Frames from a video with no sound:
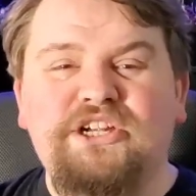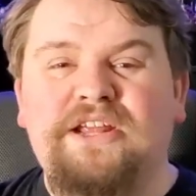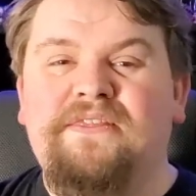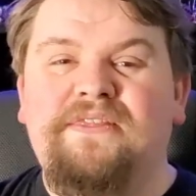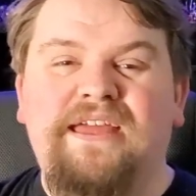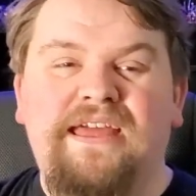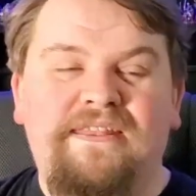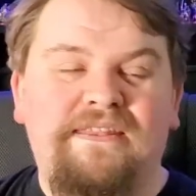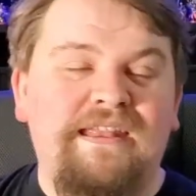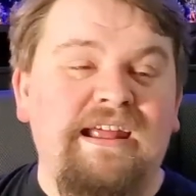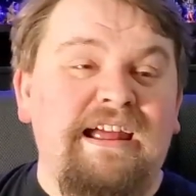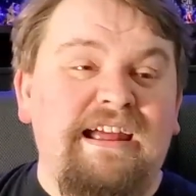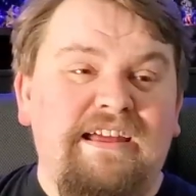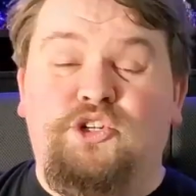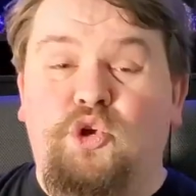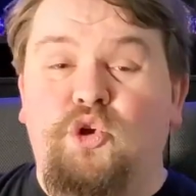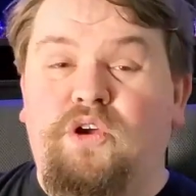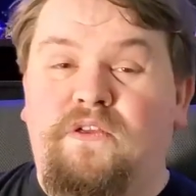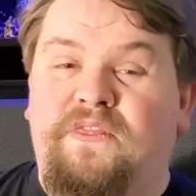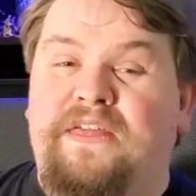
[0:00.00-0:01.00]
and then they
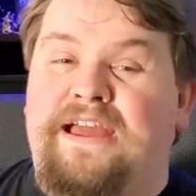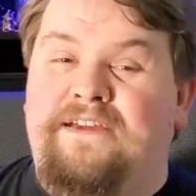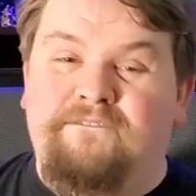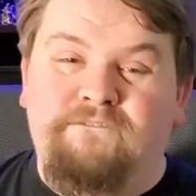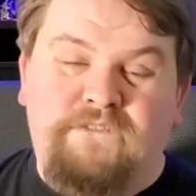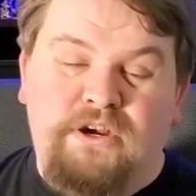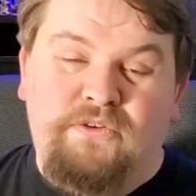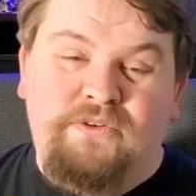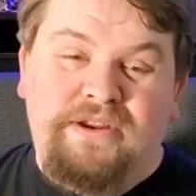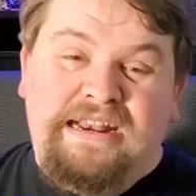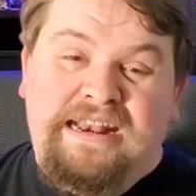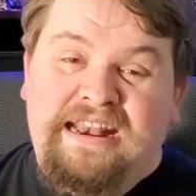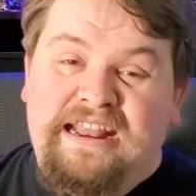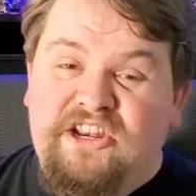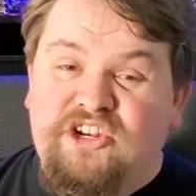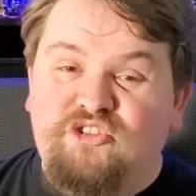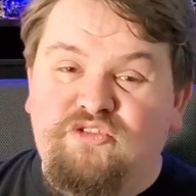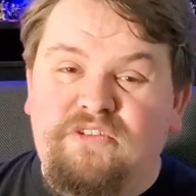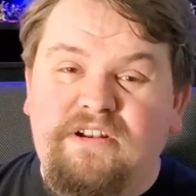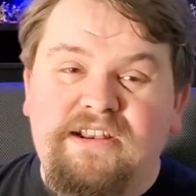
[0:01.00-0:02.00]
took that very
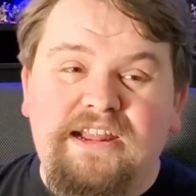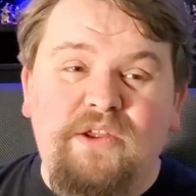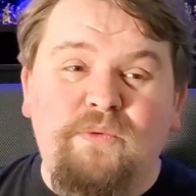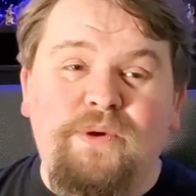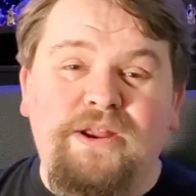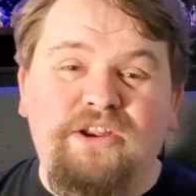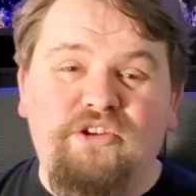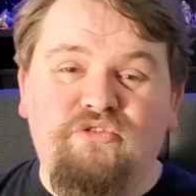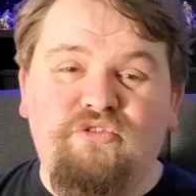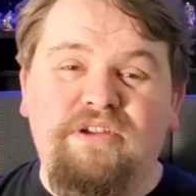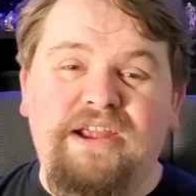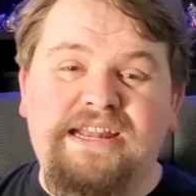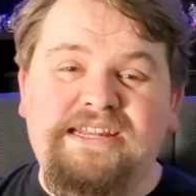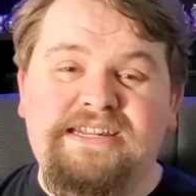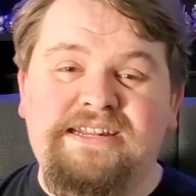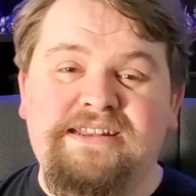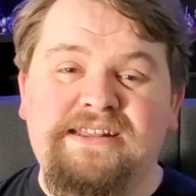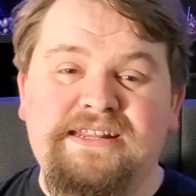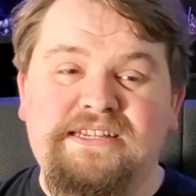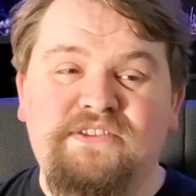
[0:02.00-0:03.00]
literally when
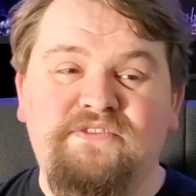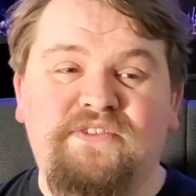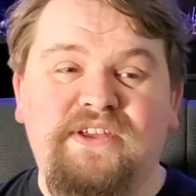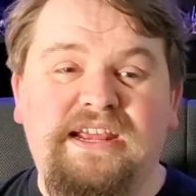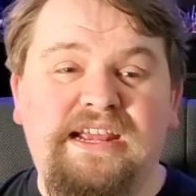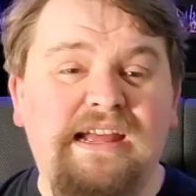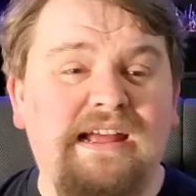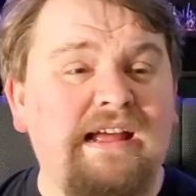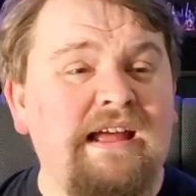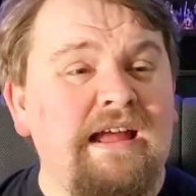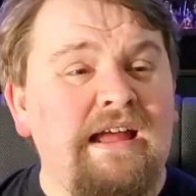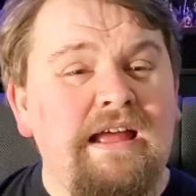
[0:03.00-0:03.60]
creating this figure.